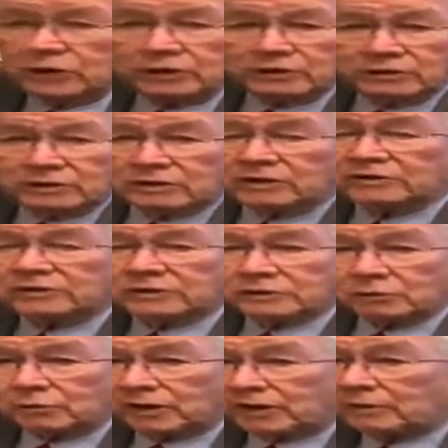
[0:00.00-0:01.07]
good, and this
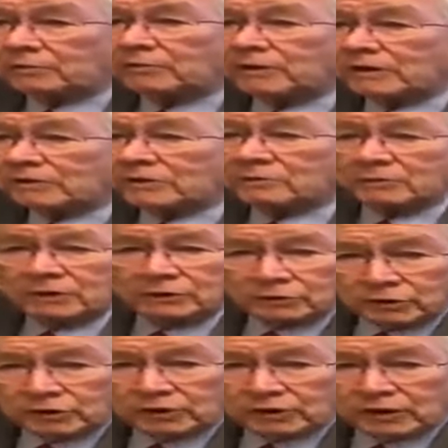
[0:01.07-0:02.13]
is a way to make something
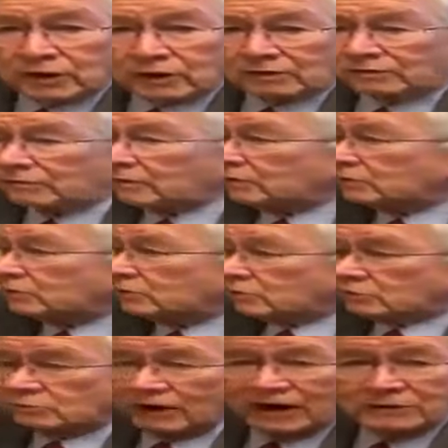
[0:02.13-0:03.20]
good out of this
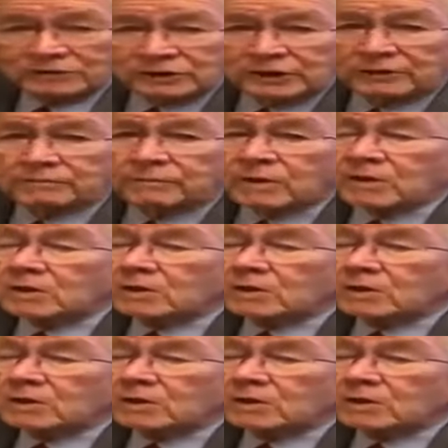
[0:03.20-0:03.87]
tragedy,